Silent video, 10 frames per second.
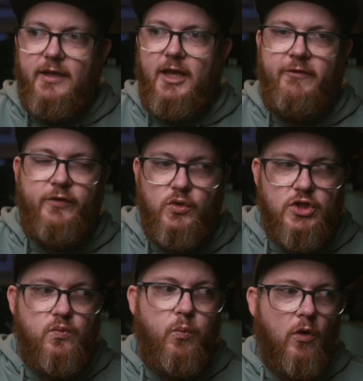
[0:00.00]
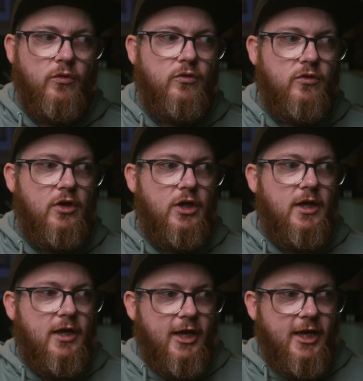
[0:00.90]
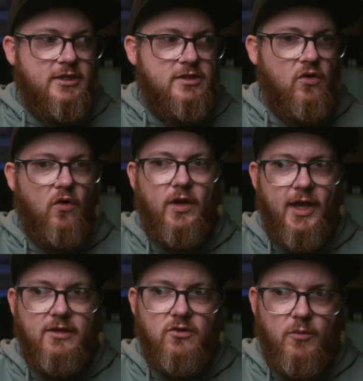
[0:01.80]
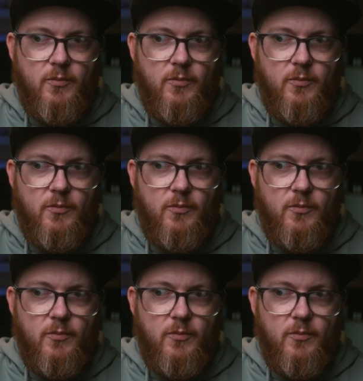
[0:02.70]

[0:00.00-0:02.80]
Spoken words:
if you just want a solid